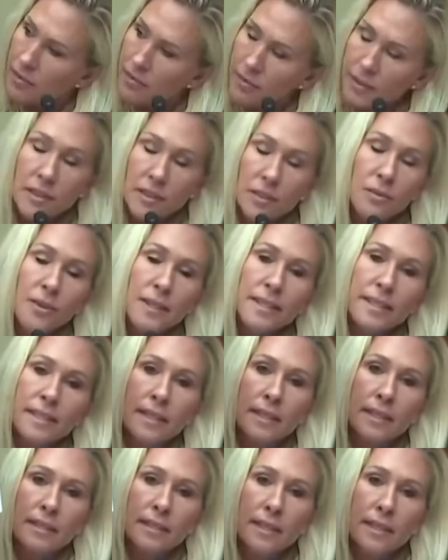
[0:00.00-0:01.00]
This was
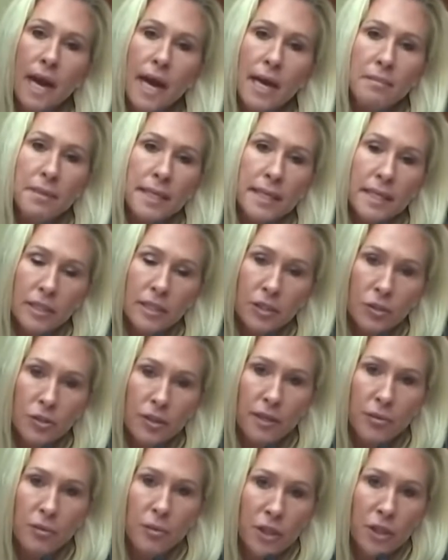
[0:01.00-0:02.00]
a time in
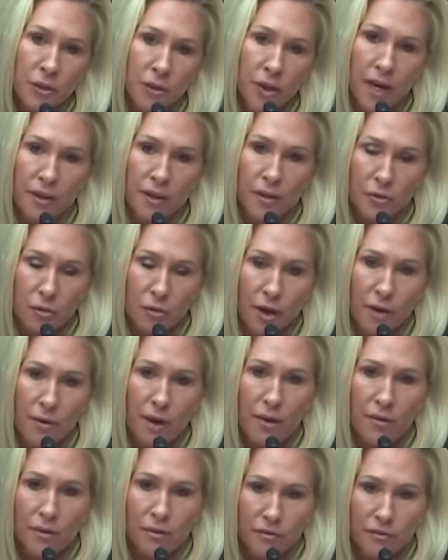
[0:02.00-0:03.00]
history where you got to throw
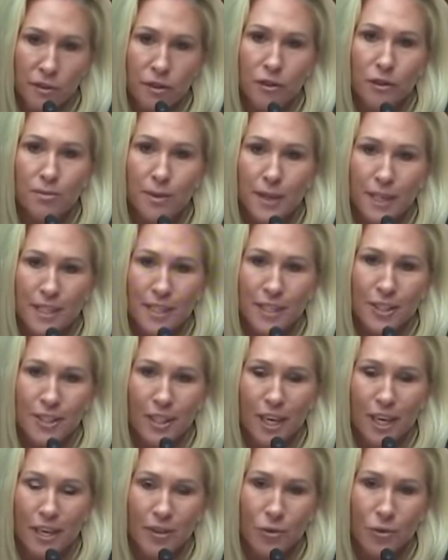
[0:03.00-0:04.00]
out the first
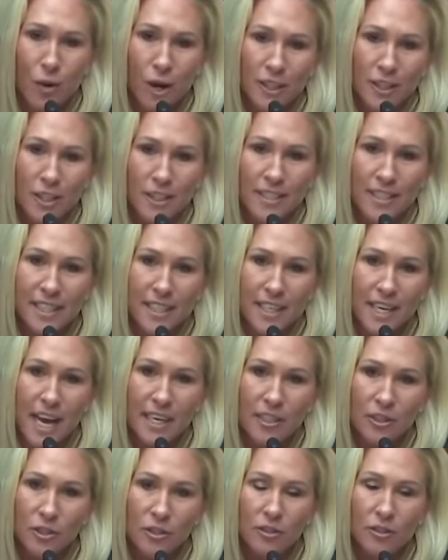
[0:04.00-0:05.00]
pitch at the Washington
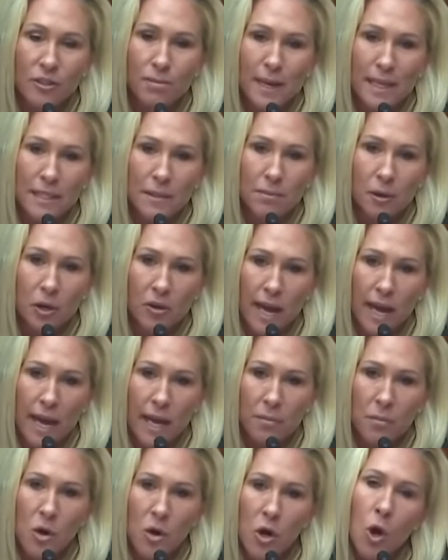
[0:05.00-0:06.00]
Nationals baseball
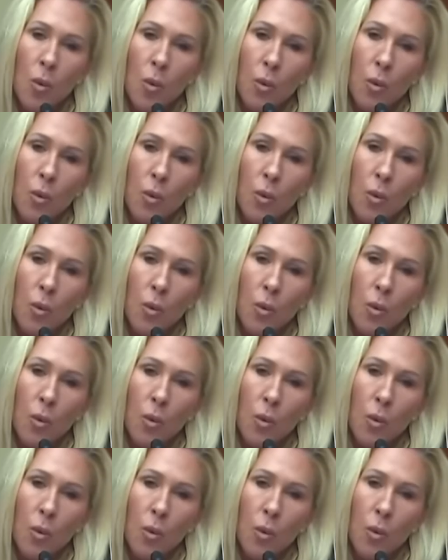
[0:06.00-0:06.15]
game